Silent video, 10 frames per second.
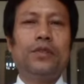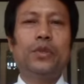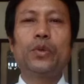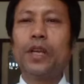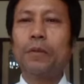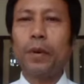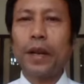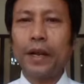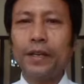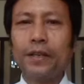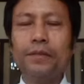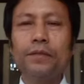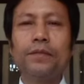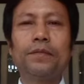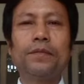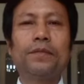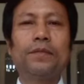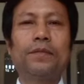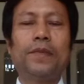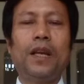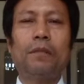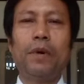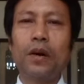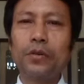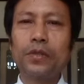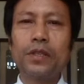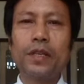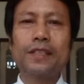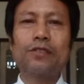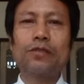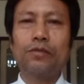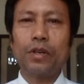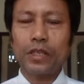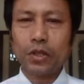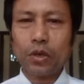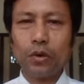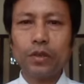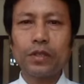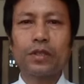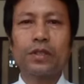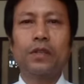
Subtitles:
should have planning about his dress code,